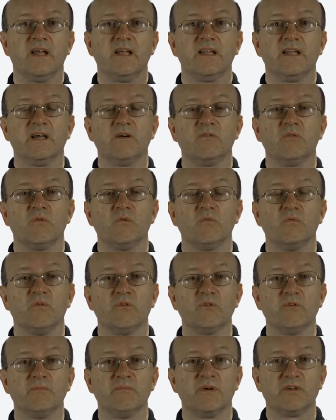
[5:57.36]
Now
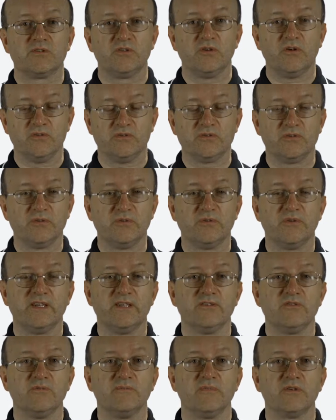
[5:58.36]
what you must not do
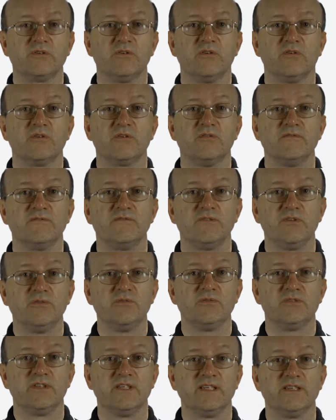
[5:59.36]
is you must not
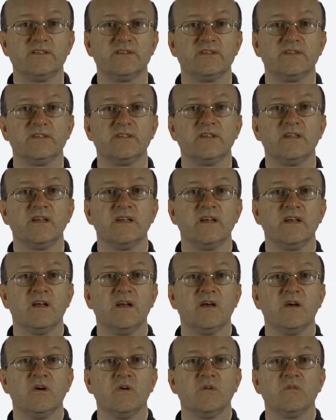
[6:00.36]
confuse this,
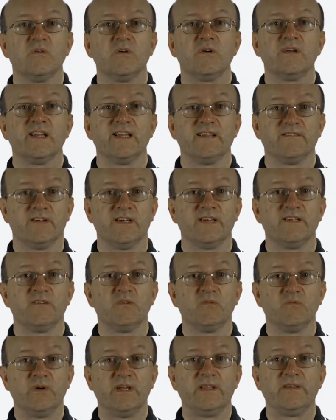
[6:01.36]
right,
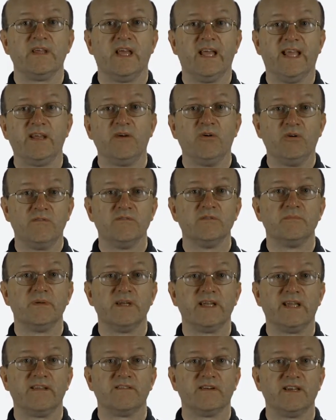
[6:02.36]
with a over
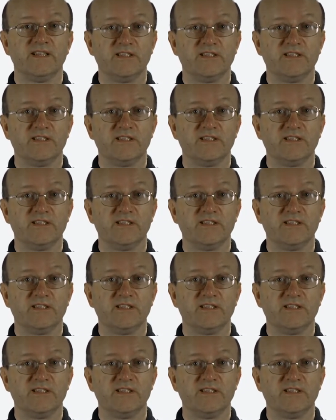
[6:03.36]
b. Right?